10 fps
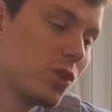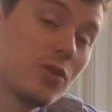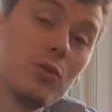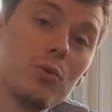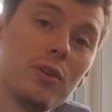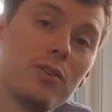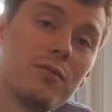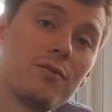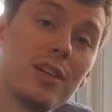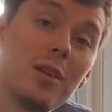to a
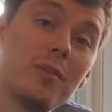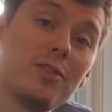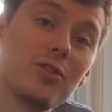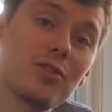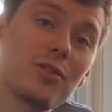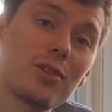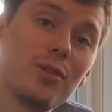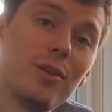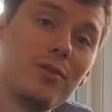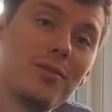different enemy, such as the
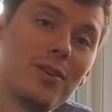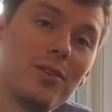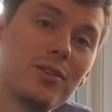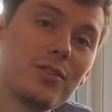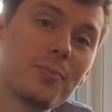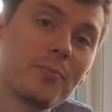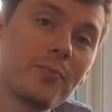coronavirus.